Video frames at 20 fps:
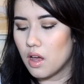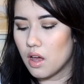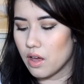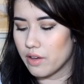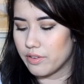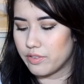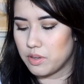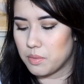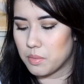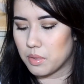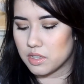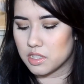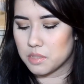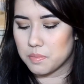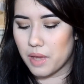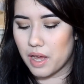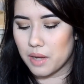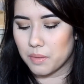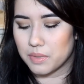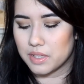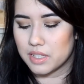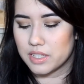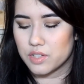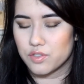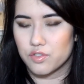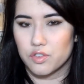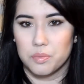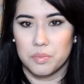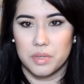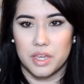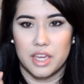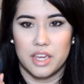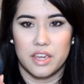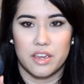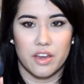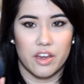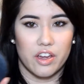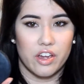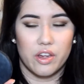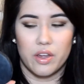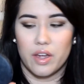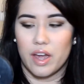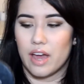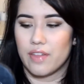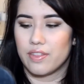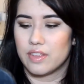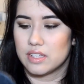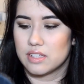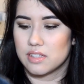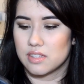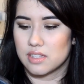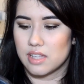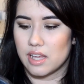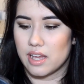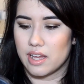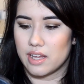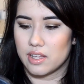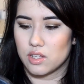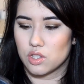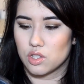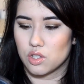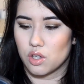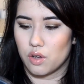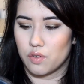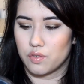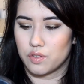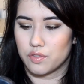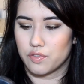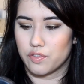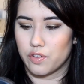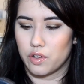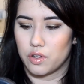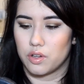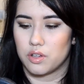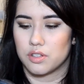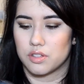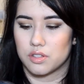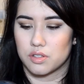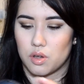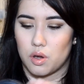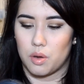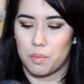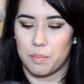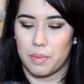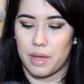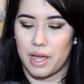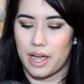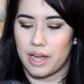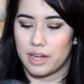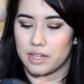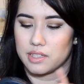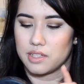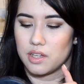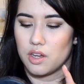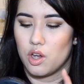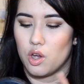a few months back, but this is from KIKO, and this is their Soft Focus Compact